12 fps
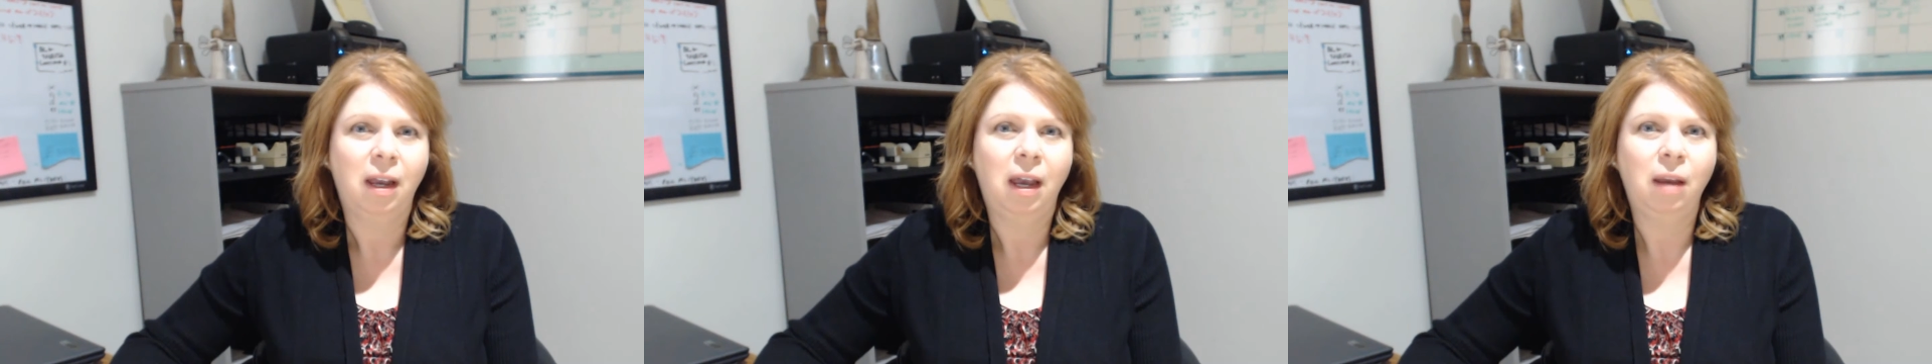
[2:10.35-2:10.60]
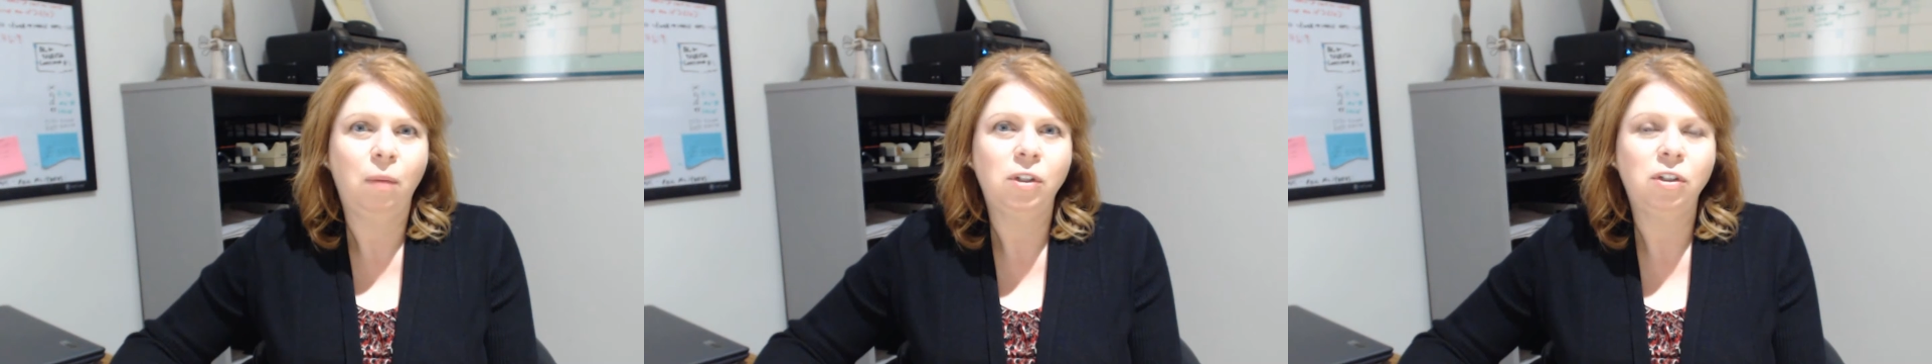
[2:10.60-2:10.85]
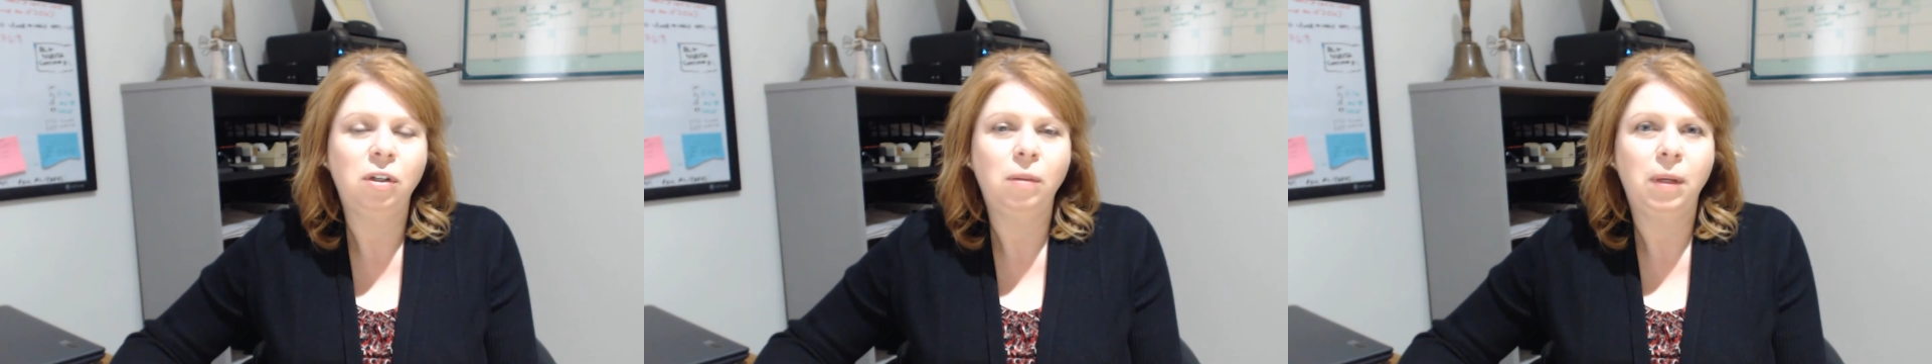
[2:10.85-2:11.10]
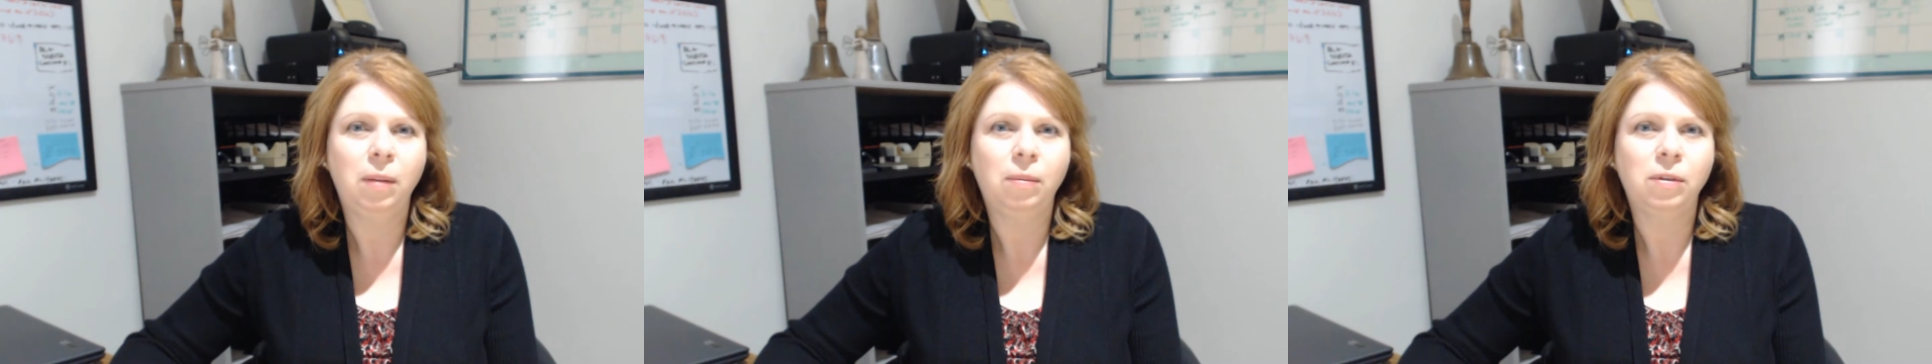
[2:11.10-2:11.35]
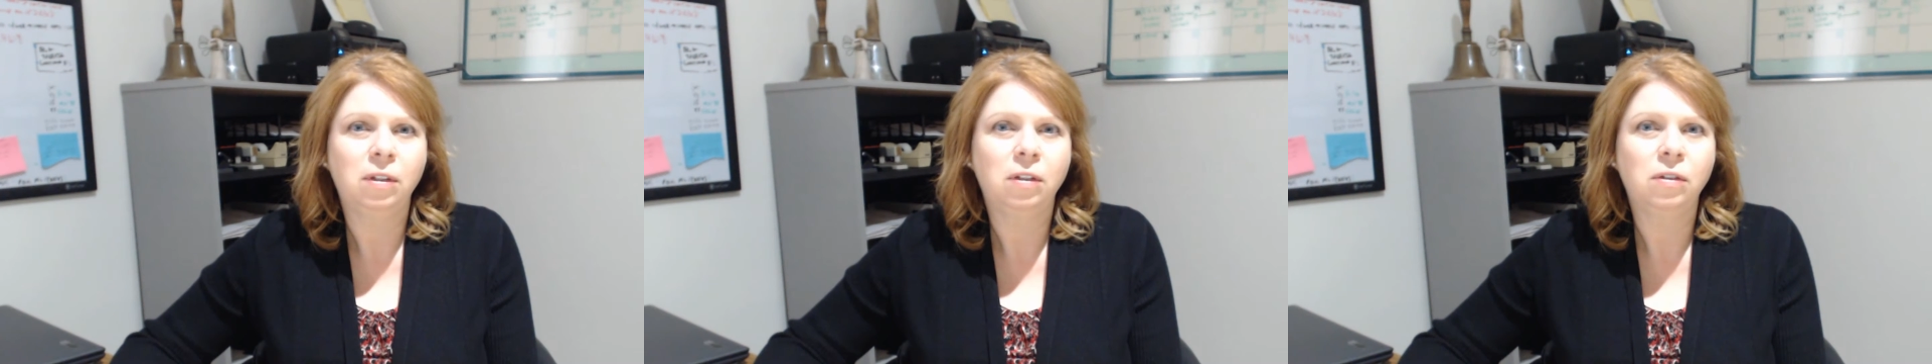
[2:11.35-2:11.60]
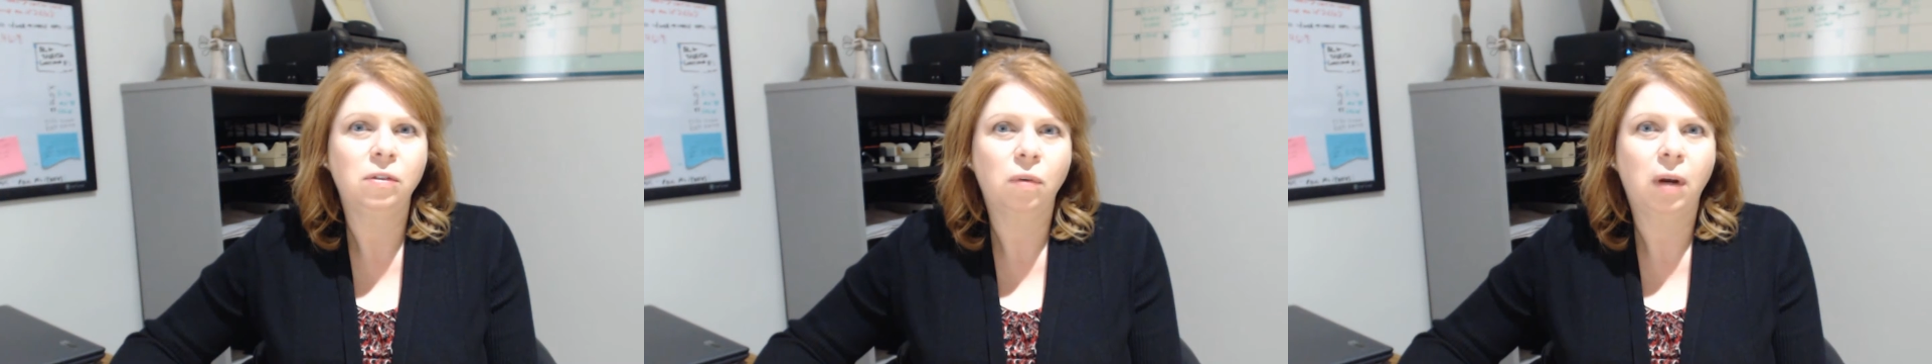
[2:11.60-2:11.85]
I want you to be able to
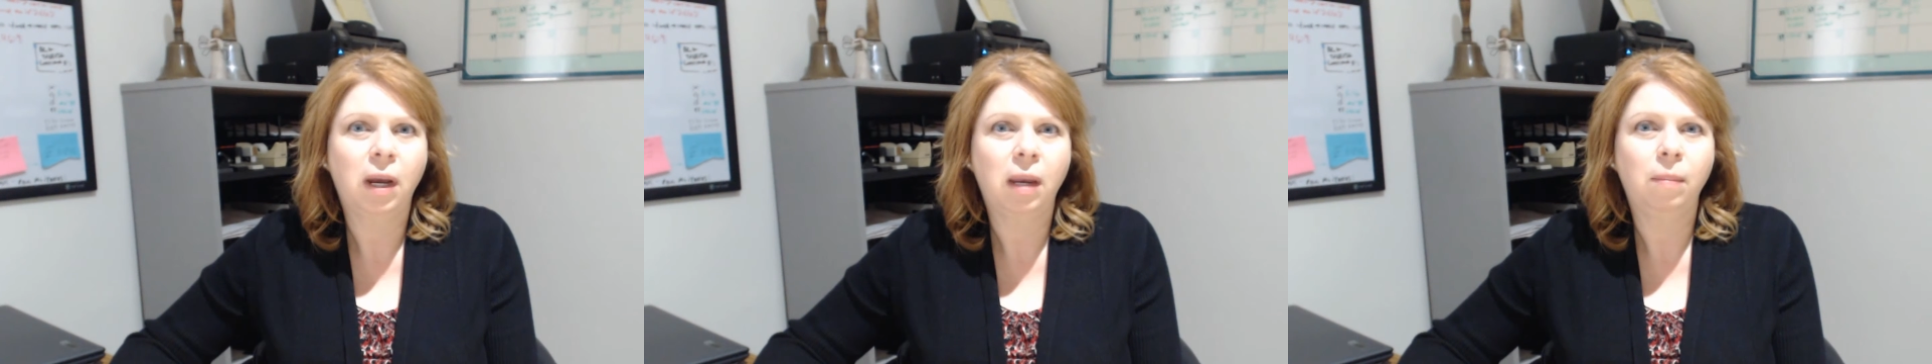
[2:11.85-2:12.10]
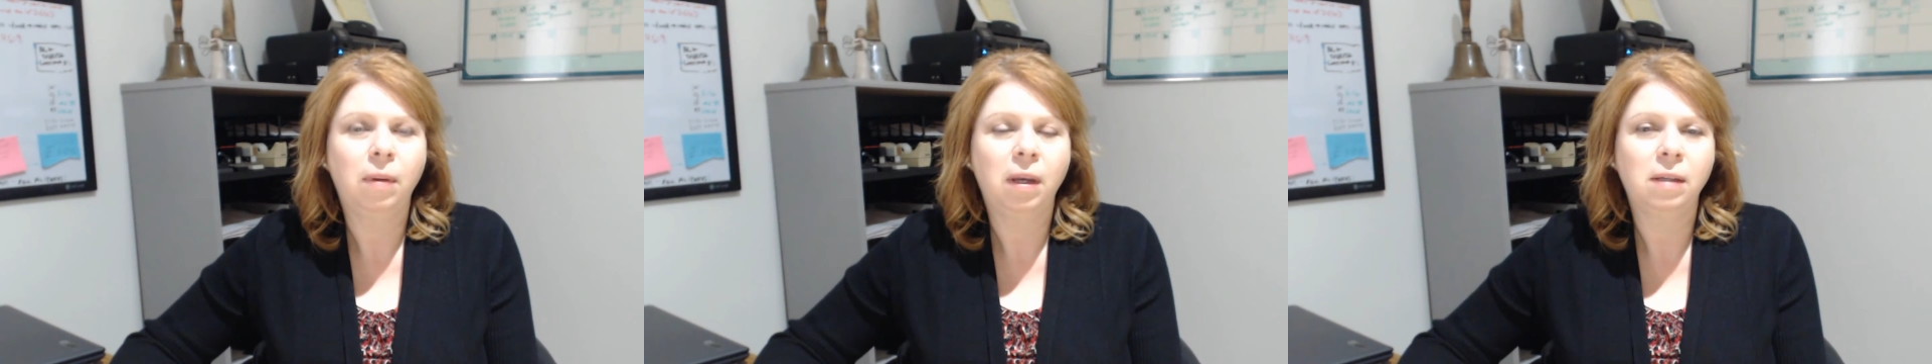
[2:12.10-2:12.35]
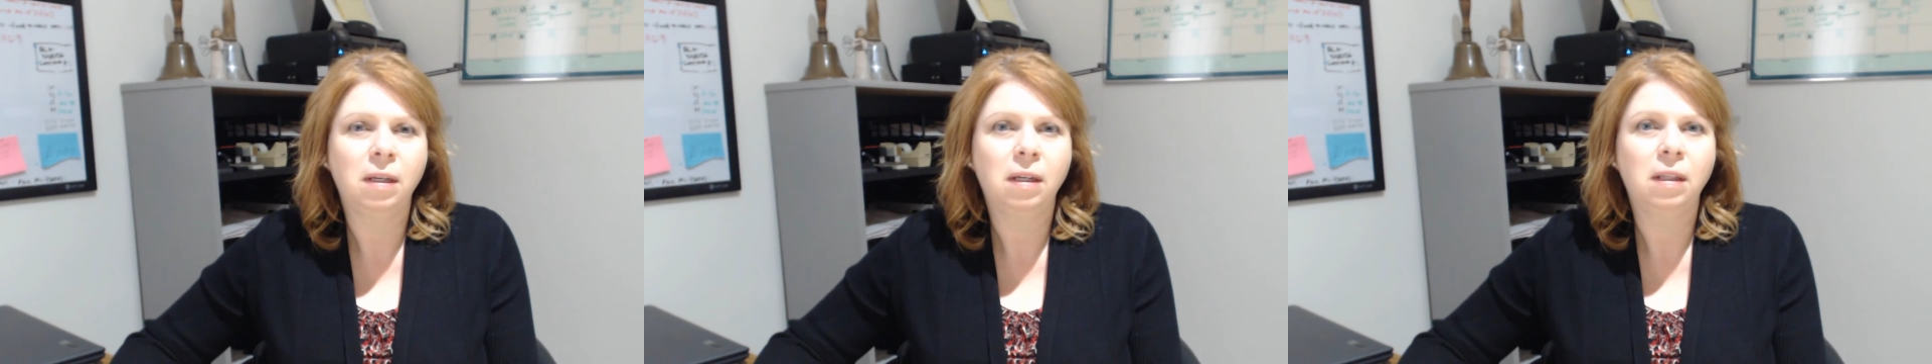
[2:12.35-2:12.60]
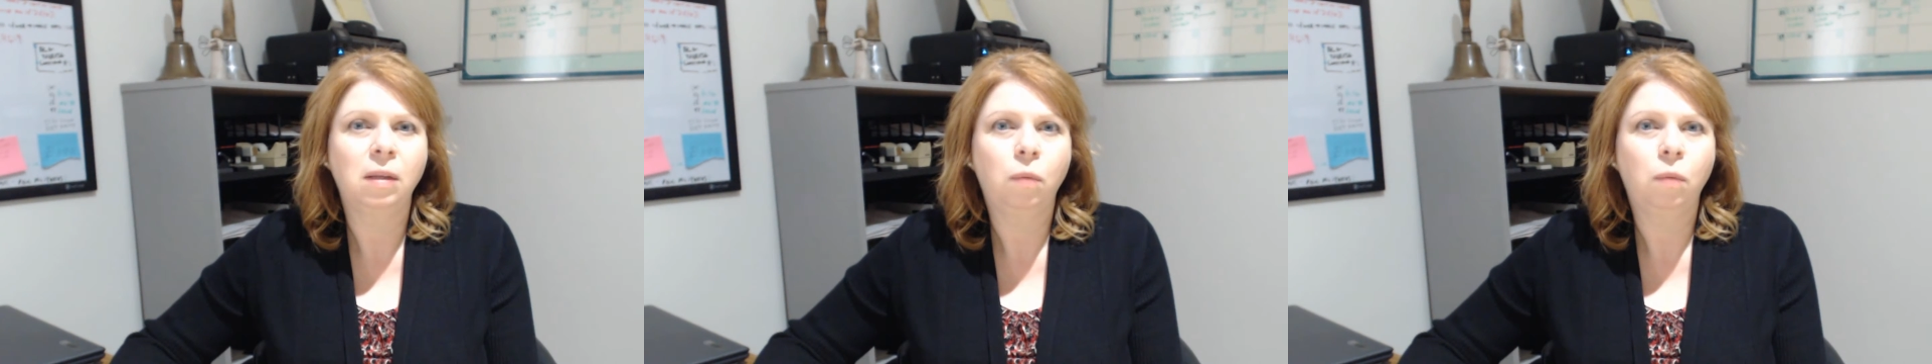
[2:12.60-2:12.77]
describe exactly